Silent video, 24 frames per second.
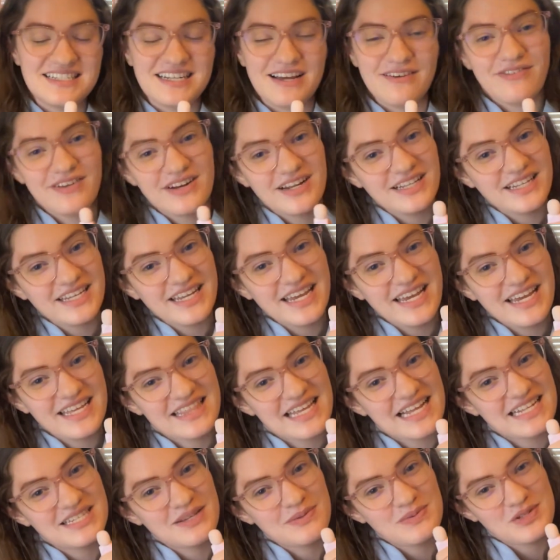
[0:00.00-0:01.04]
definitely hit
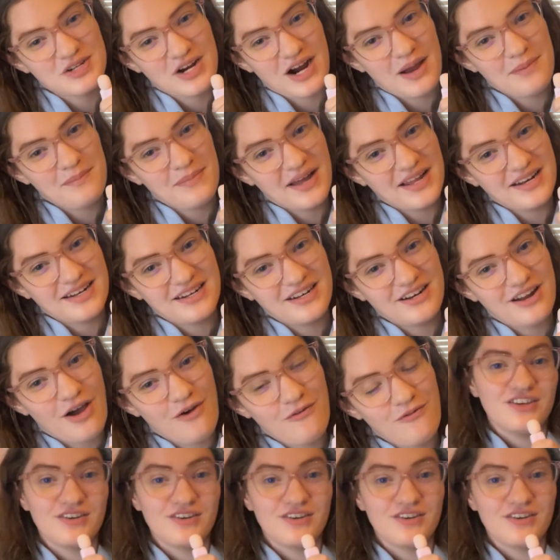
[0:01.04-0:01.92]
that subscribe button.